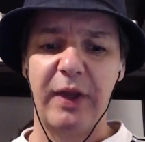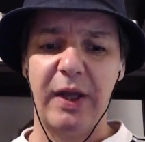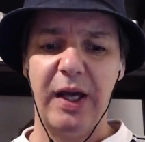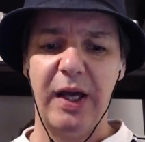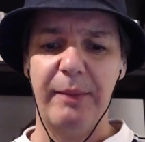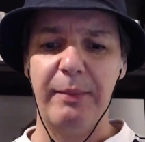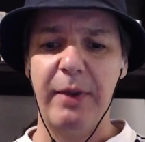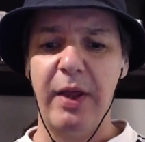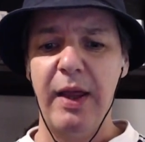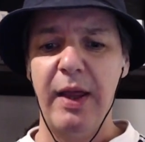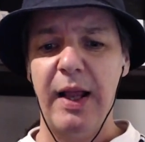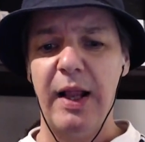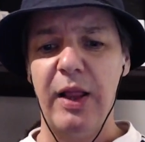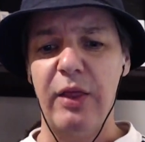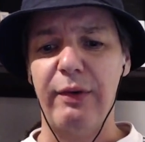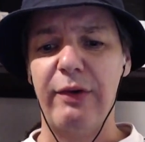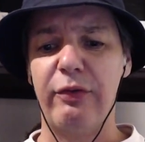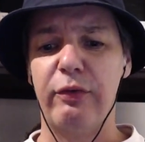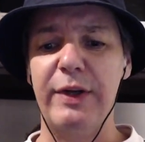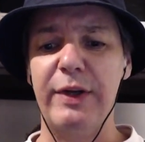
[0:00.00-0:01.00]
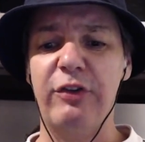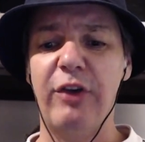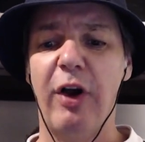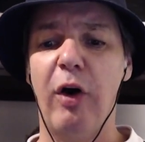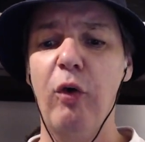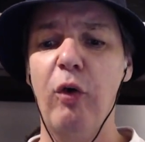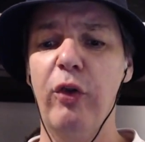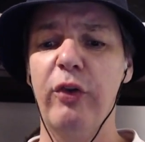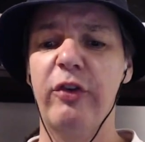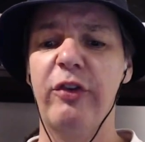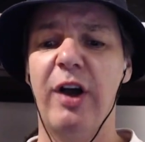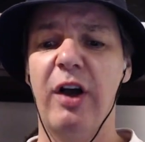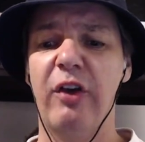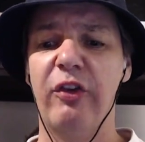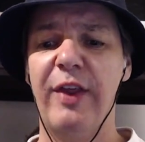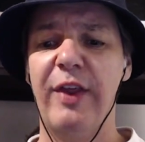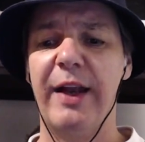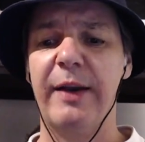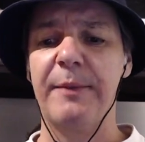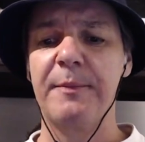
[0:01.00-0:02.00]
The referee told the
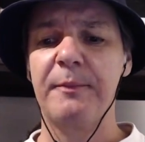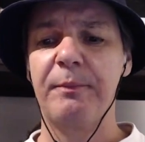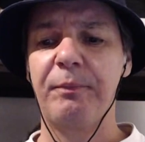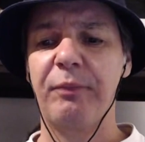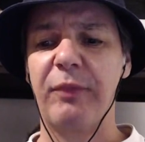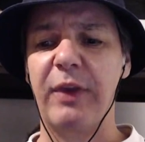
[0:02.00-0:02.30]
Tars that.